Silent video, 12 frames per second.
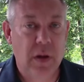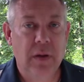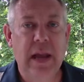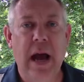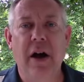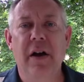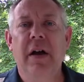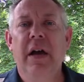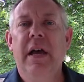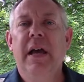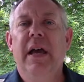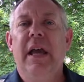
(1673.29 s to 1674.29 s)
Now,
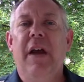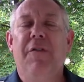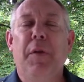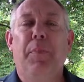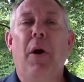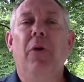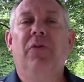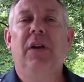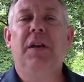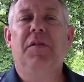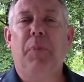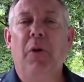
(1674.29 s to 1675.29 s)
if the proteins,